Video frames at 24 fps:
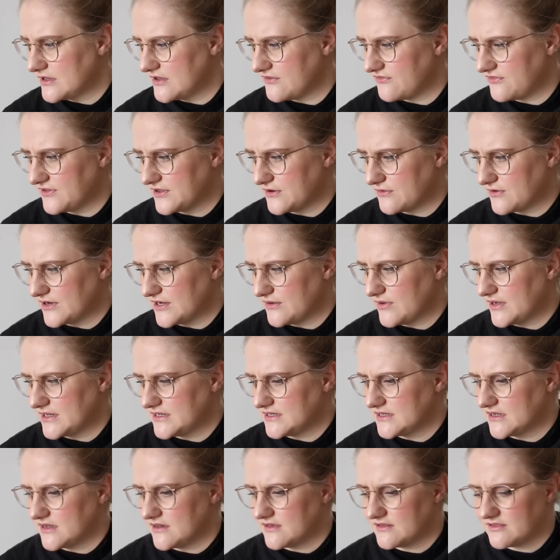a fingering
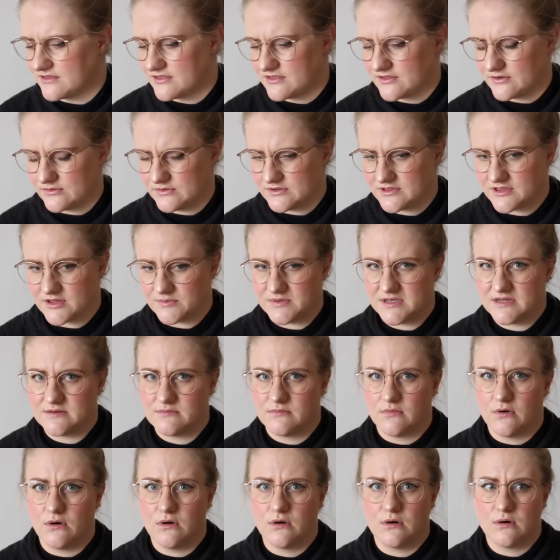weight yarn, so it's a bit
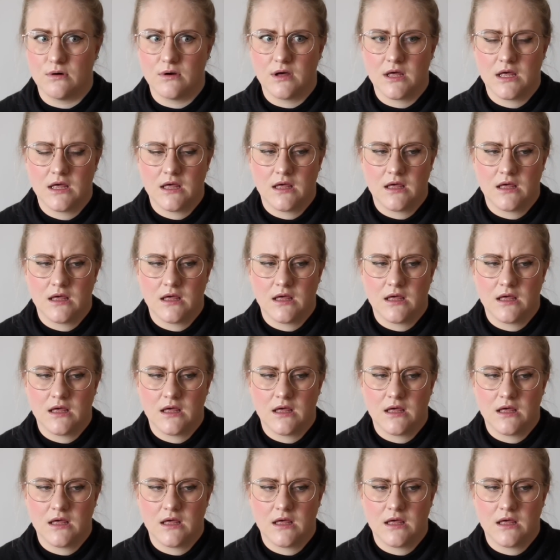more